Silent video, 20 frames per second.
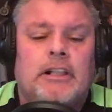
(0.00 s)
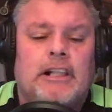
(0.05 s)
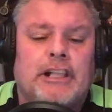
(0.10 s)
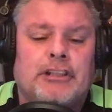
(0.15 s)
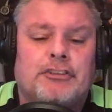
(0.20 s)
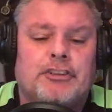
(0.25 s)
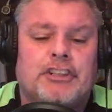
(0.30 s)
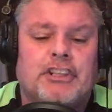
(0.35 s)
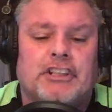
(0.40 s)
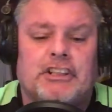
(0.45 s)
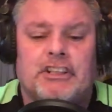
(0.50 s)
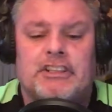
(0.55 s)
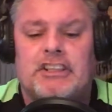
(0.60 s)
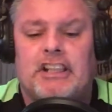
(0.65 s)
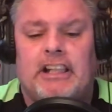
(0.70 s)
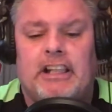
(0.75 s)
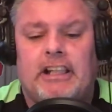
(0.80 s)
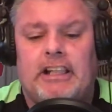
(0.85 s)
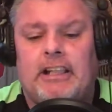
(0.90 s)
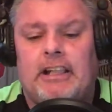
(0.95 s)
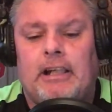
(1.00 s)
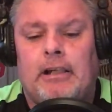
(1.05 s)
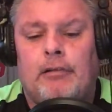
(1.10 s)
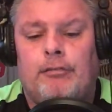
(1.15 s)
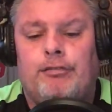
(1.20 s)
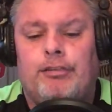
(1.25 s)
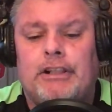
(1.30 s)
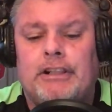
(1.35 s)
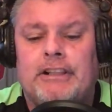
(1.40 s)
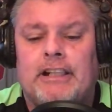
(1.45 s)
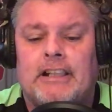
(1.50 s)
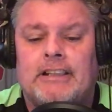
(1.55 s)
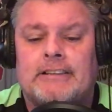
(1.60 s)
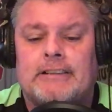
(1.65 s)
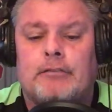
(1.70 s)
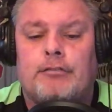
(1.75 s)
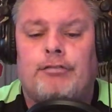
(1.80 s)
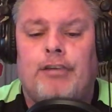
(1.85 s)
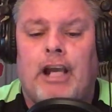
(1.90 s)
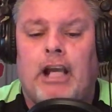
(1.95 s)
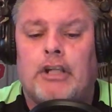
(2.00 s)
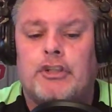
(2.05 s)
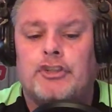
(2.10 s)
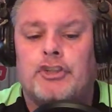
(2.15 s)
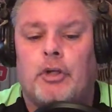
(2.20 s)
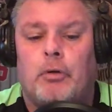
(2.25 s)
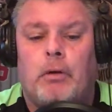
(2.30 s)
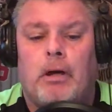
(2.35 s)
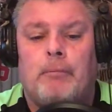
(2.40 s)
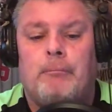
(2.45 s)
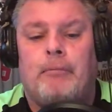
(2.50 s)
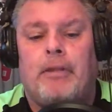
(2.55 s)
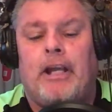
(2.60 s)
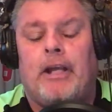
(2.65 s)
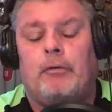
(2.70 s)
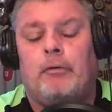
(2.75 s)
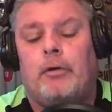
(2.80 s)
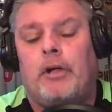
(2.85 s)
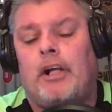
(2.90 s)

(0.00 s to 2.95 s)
Interesting to see if he does, in fact, show up there.